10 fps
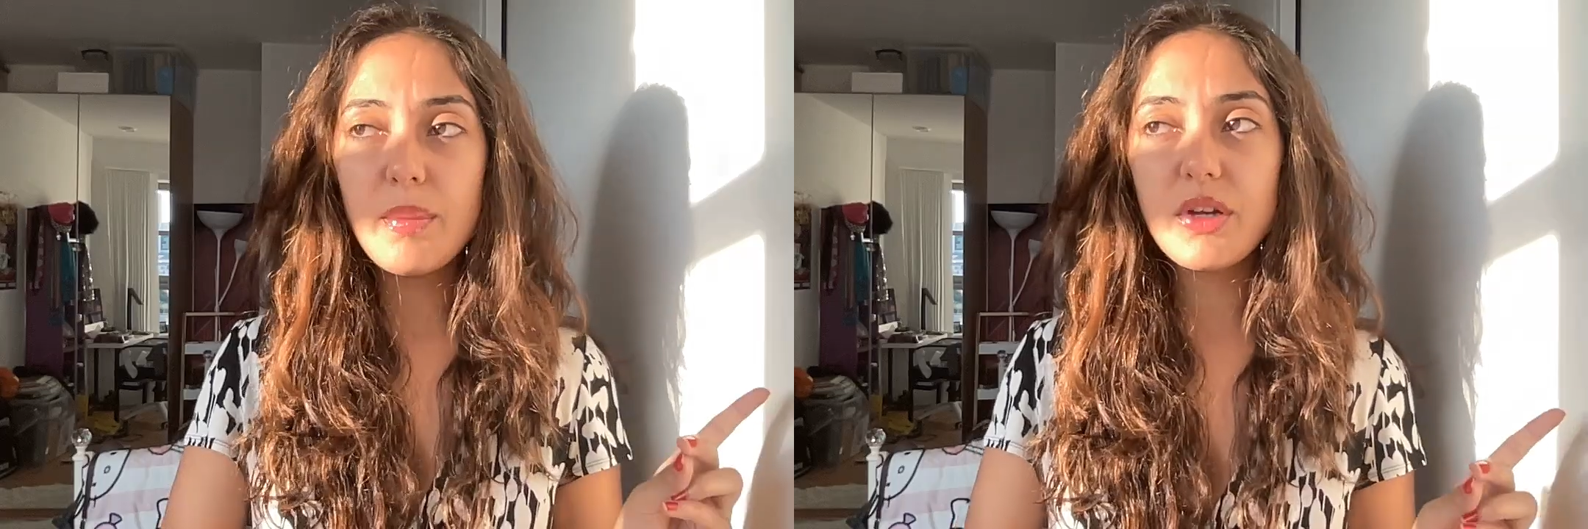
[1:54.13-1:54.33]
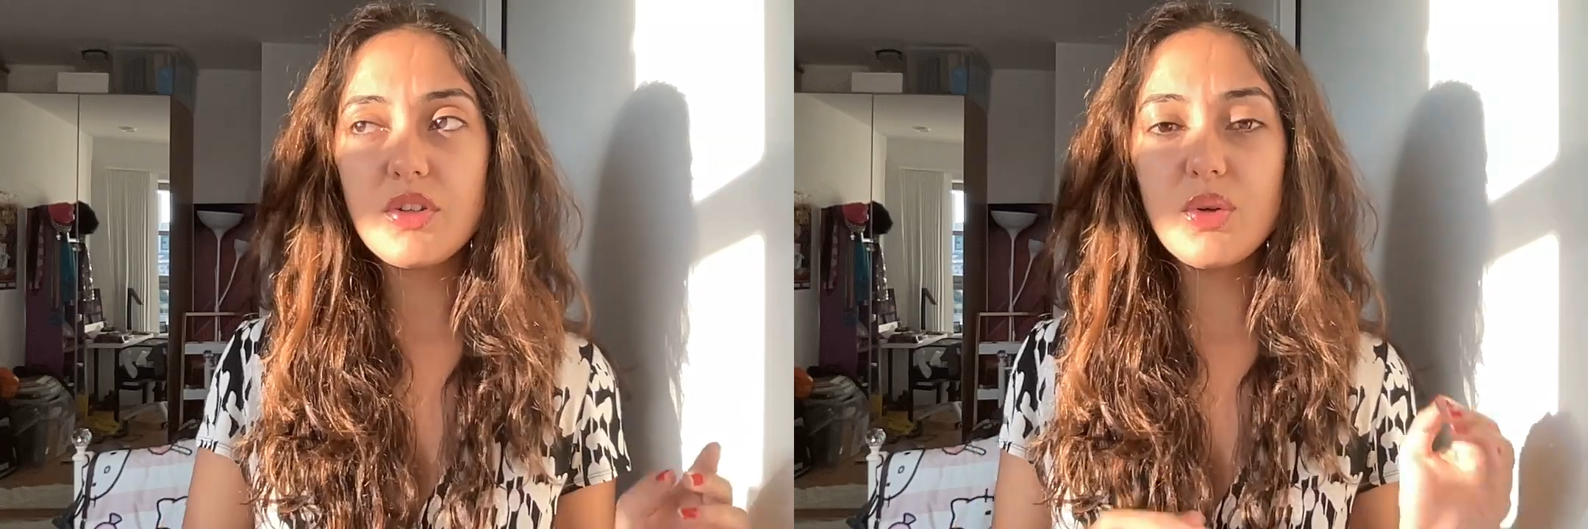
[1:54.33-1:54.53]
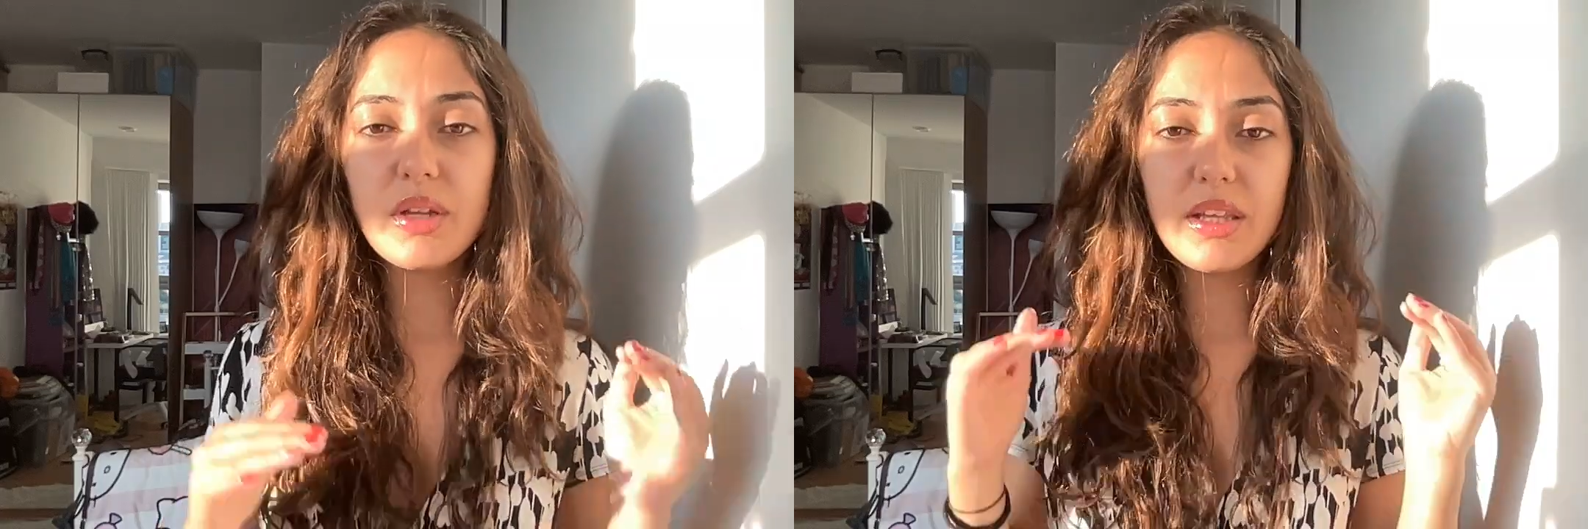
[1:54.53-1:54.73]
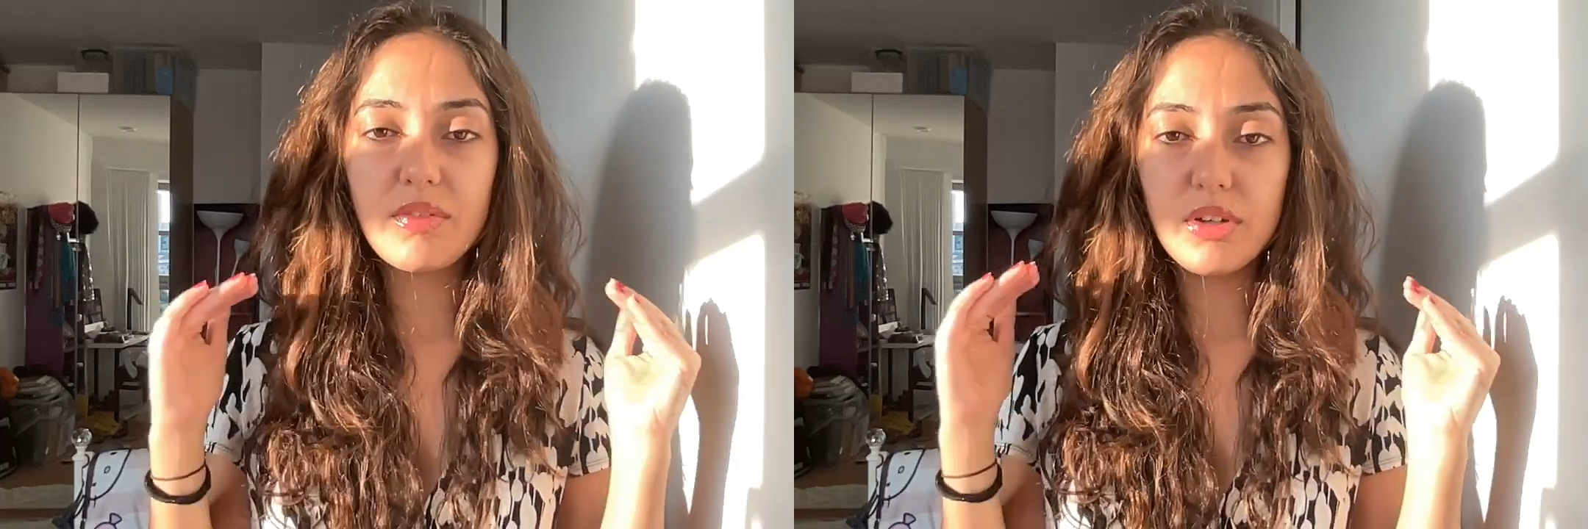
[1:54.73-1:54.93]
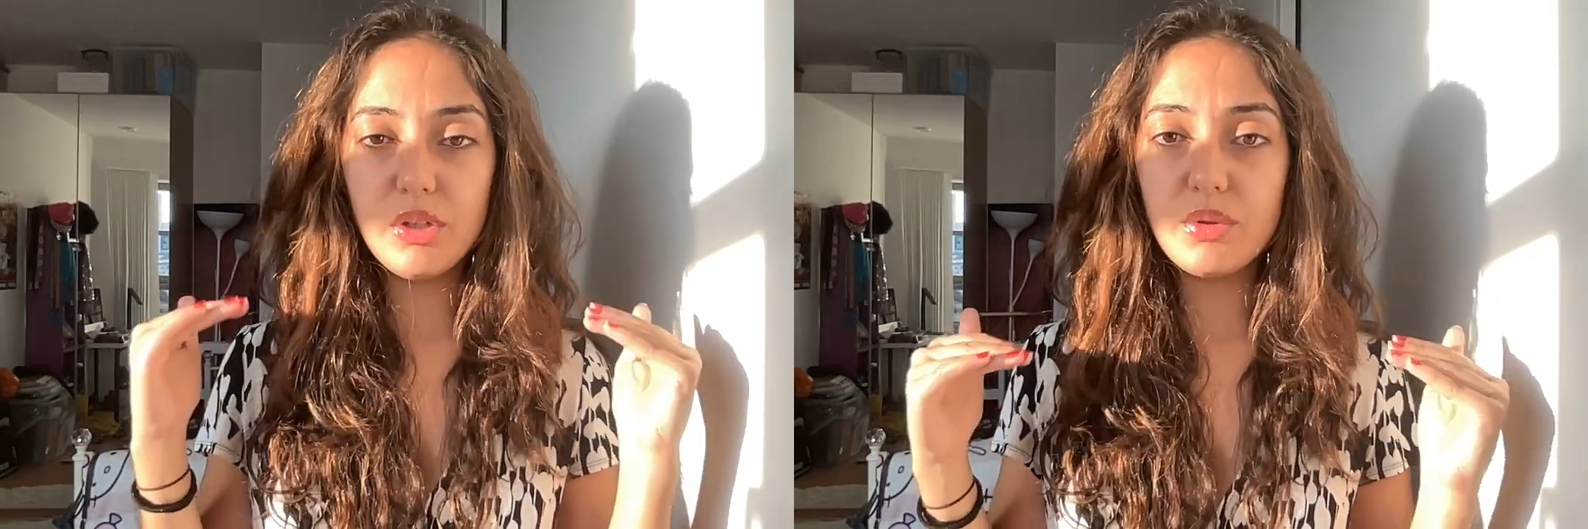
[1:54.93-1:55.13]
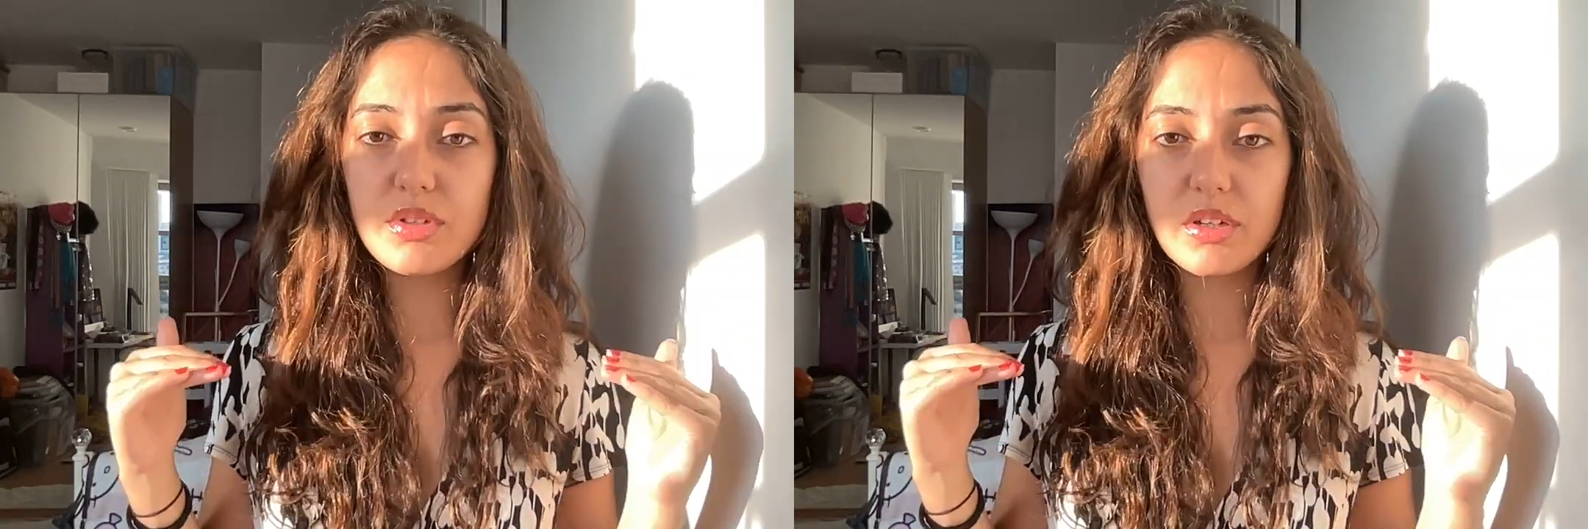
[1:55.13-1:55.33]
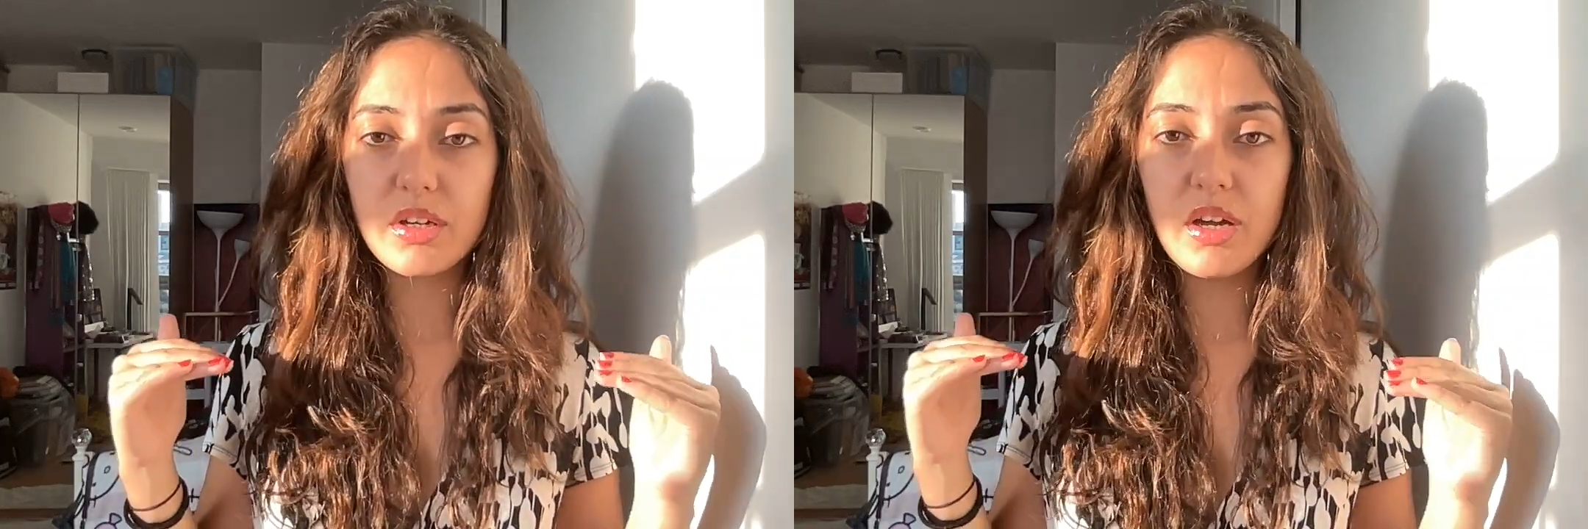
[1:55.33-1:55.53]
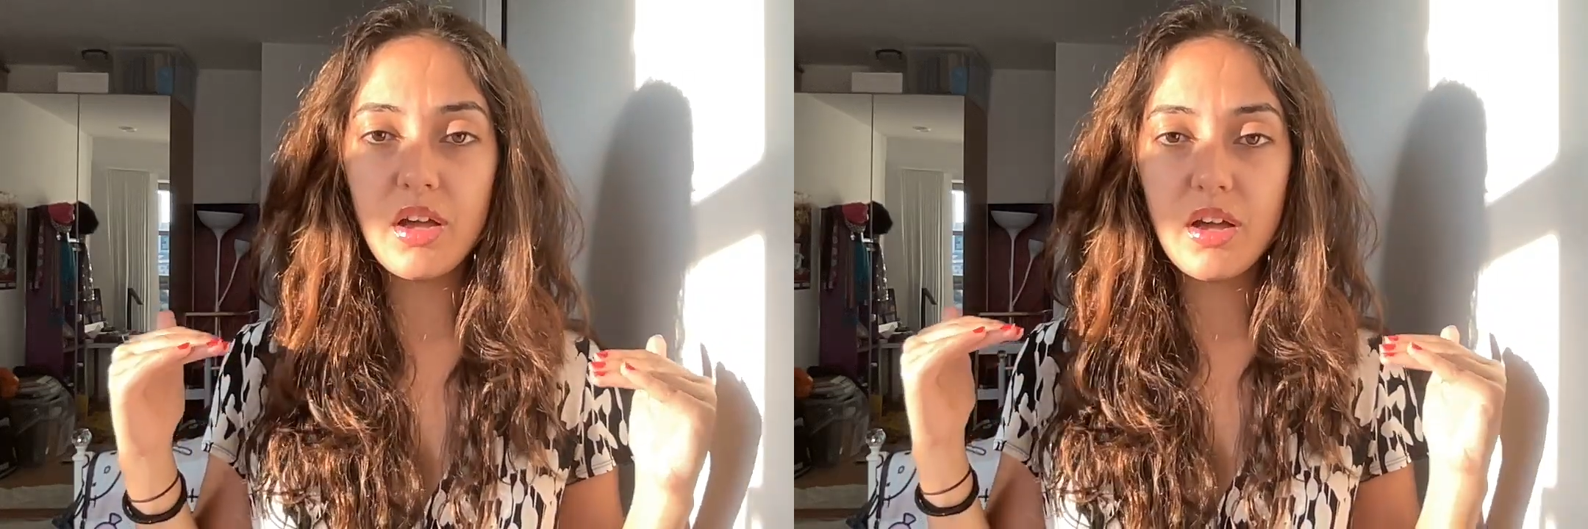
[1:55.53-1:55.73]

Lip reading: Because you can give a loser